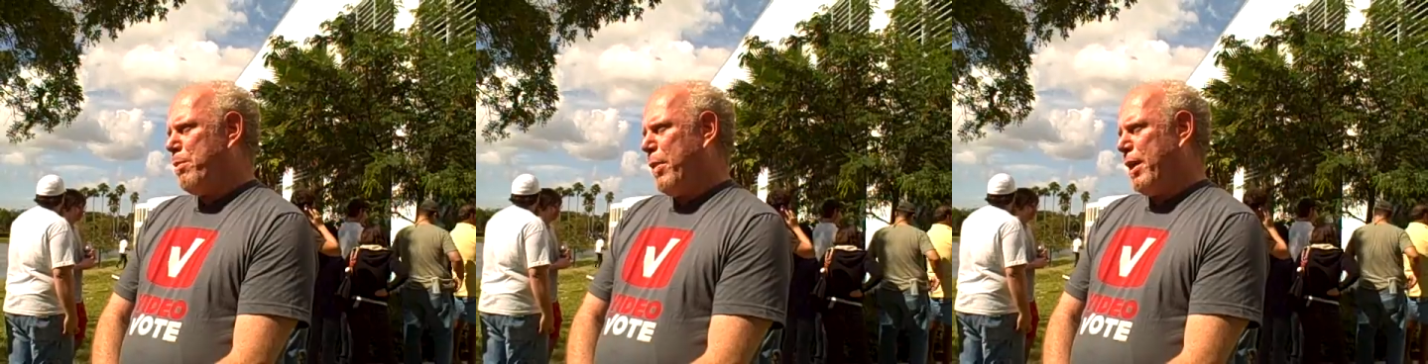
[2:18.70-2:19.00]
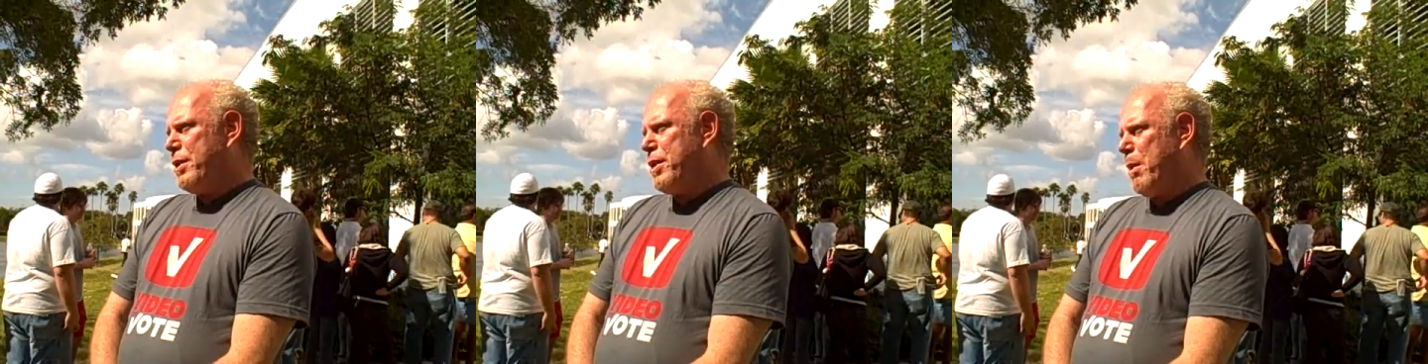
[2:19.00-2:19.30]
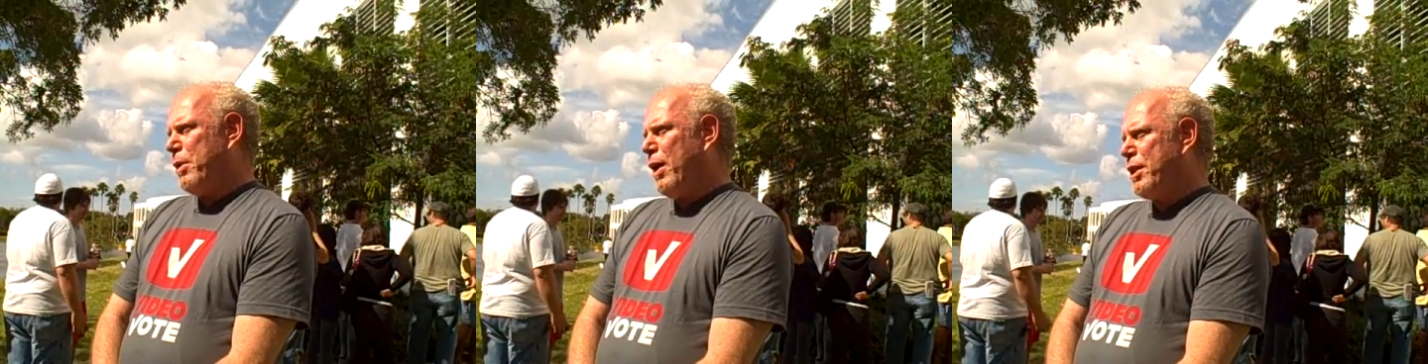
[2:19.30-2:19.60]
by the
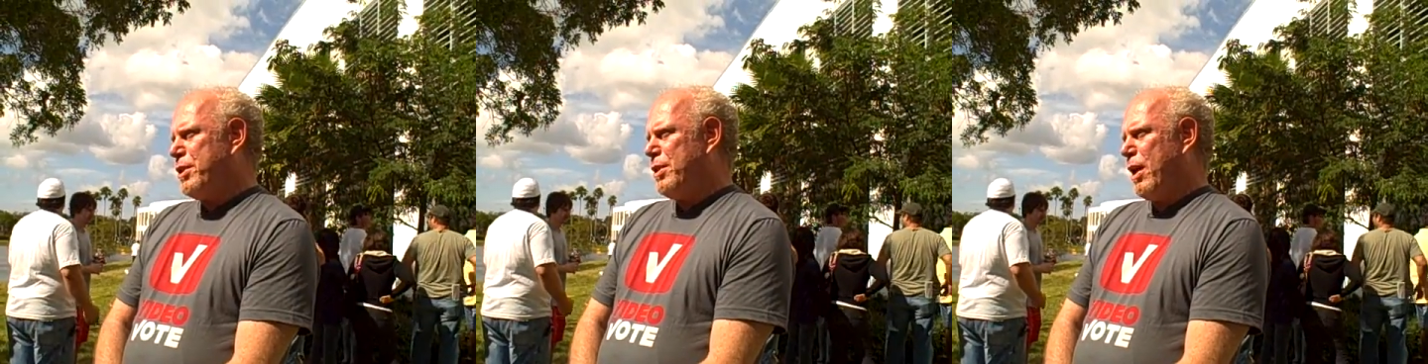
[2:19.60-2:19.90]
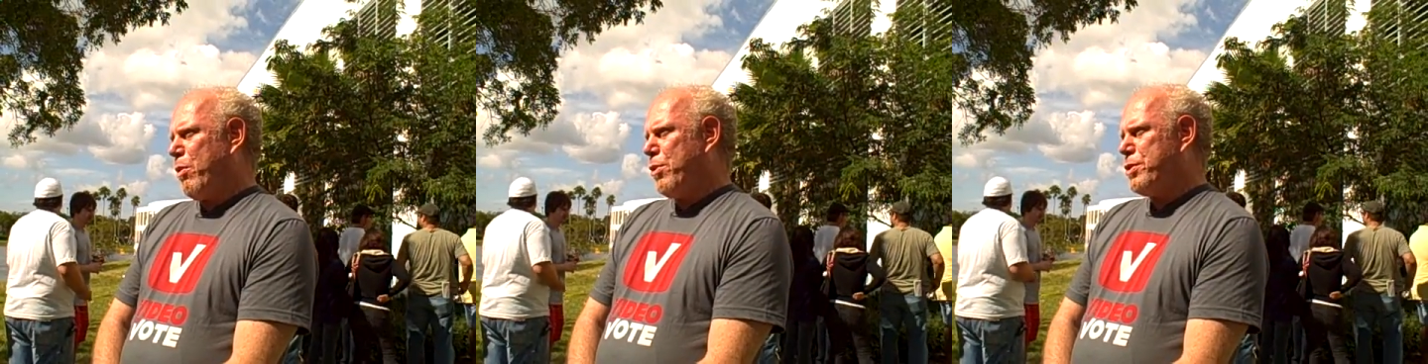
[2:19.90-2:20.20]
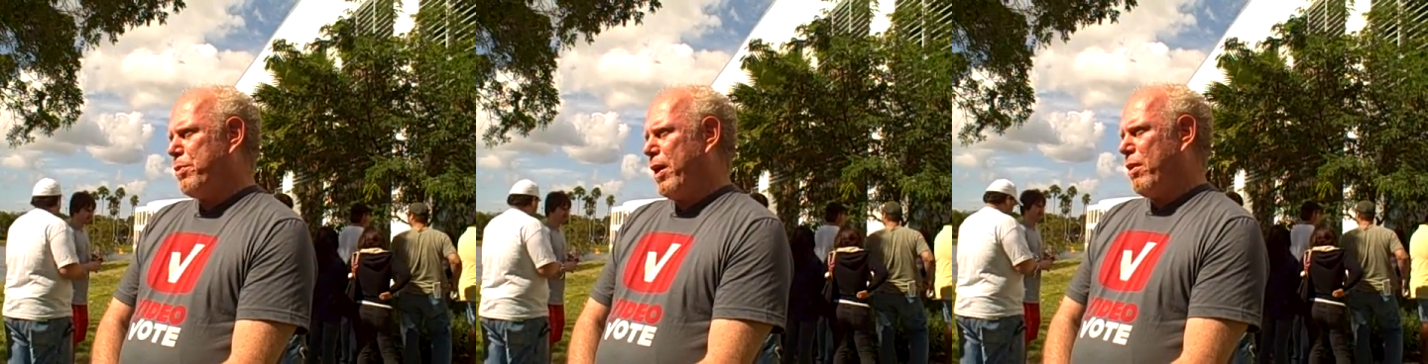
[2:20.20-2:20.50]
time Election Day
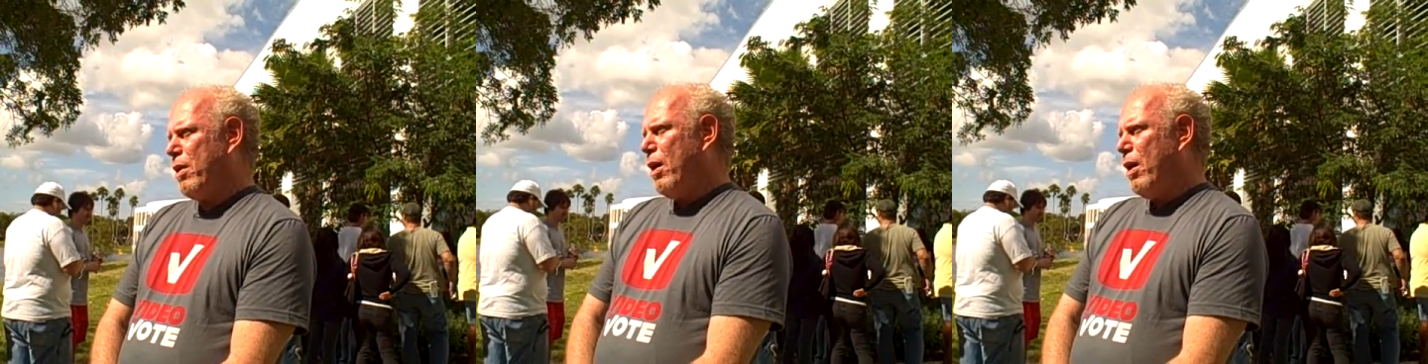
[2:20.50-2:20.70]
rolls around.